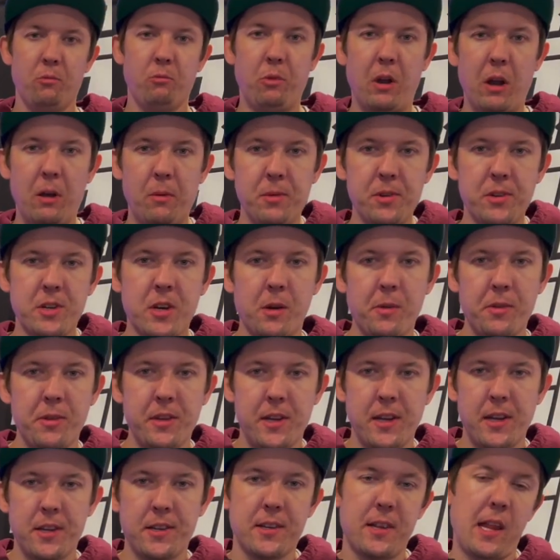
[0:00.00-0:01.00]
Why don't we start with the
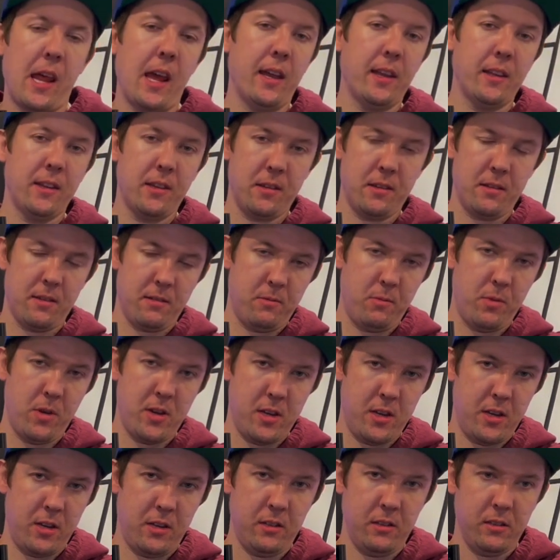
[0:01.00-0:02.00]
dislikes?
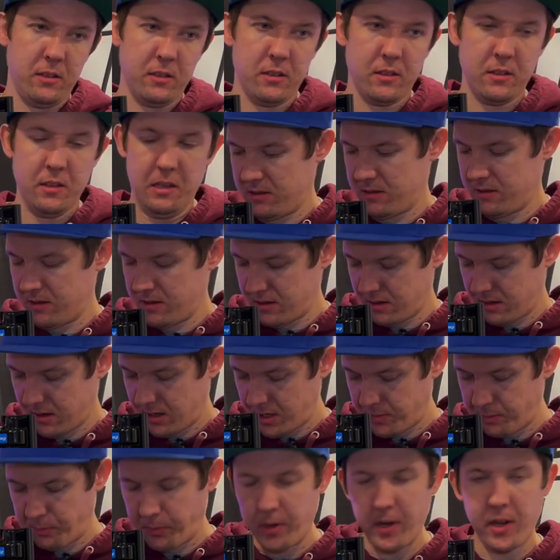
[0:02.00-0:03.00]
Well,
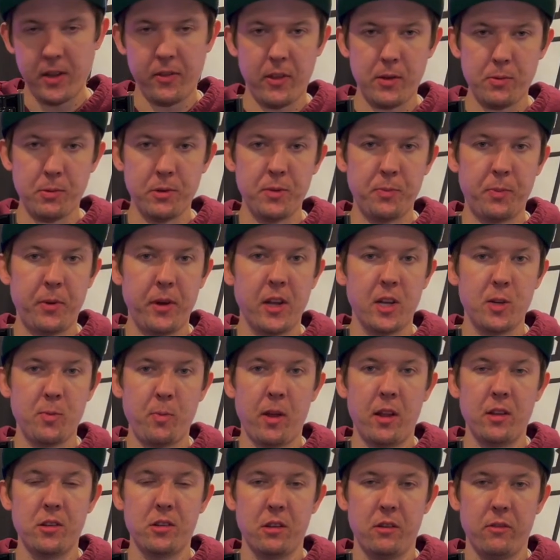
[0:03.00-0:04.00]
this one's pretty
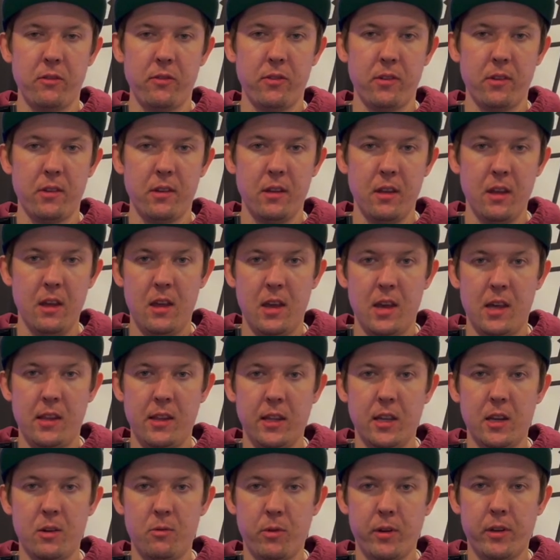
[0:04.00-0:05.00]
expensive. I
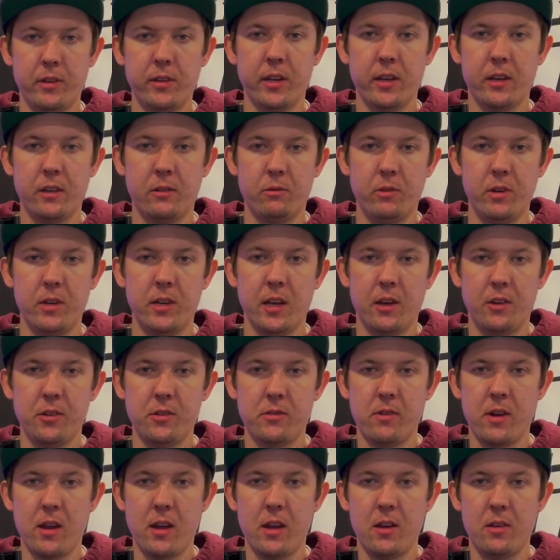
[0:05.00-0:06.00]
think it retails
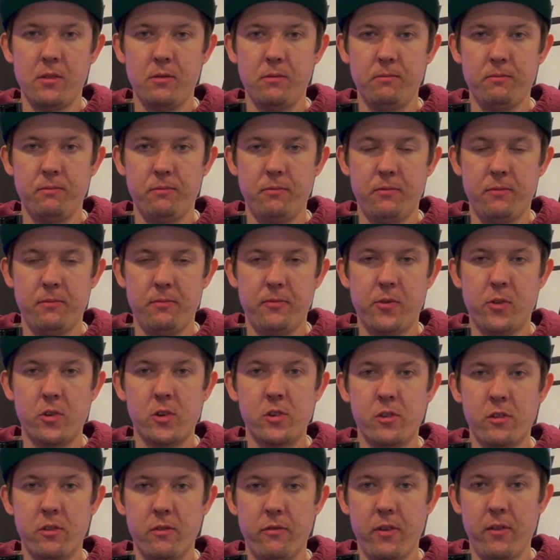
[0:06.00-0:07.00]
around
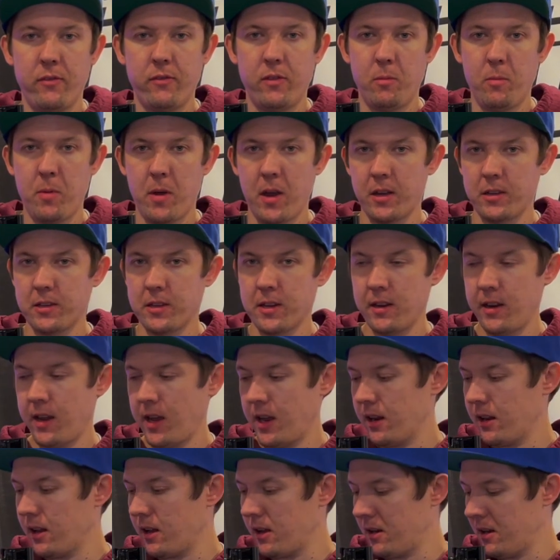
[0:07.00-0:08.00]
450 bucks
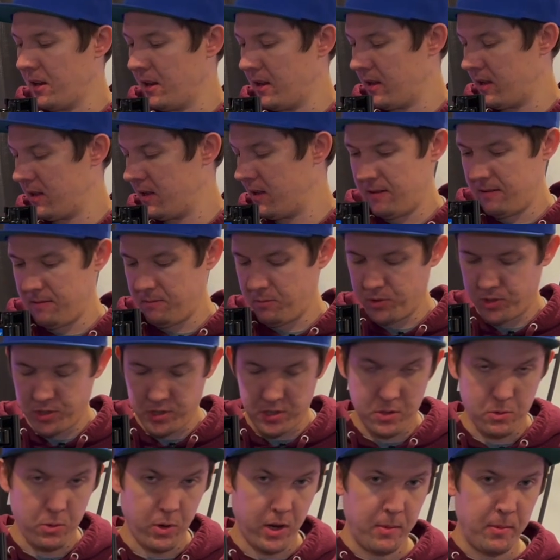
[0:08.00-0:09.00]
Canadian, which
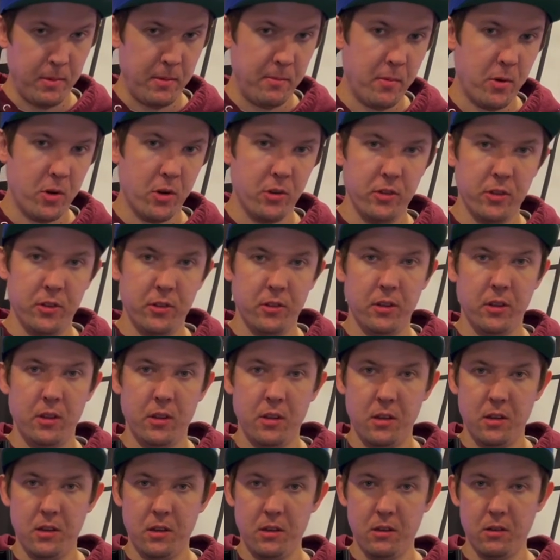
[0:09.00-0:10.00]
is quite a bit more than
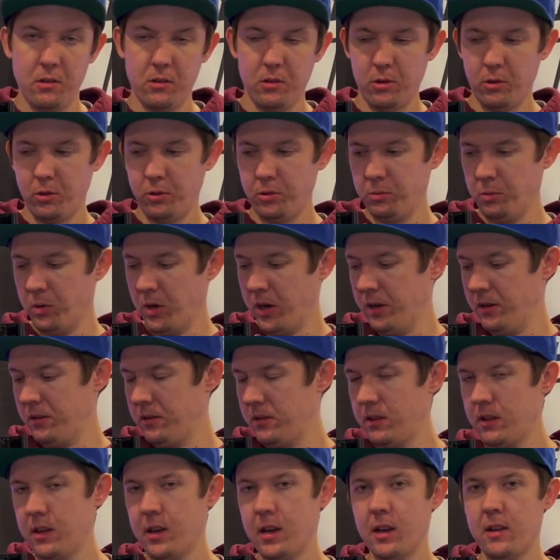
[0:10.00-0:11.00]
the old one
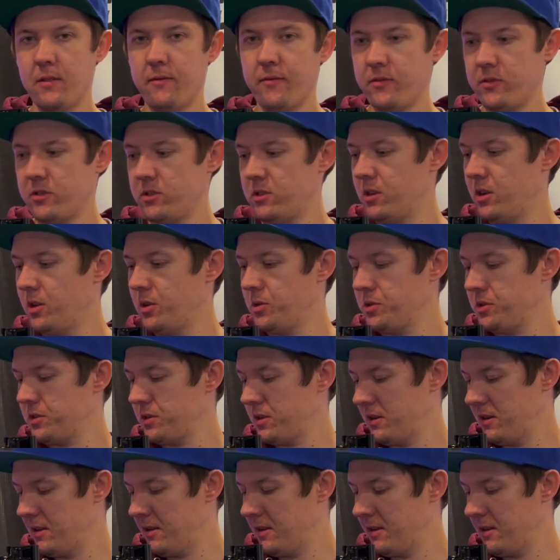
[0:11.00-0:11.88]
that I've used.